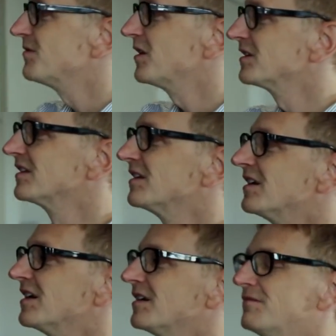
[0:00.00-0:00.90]
one
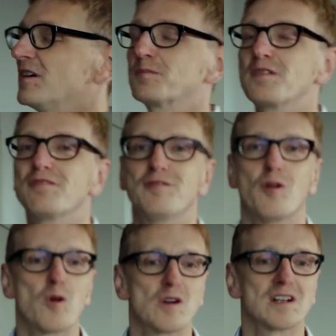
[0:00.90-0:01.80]
was
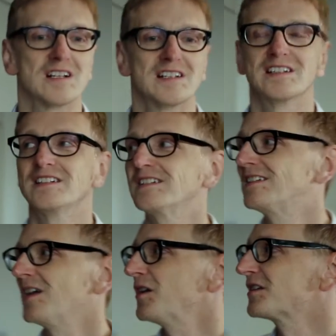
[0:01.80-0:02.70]
before
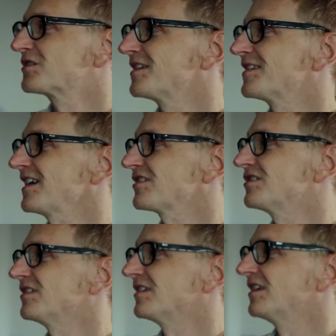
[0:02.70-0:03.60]
the other transaction.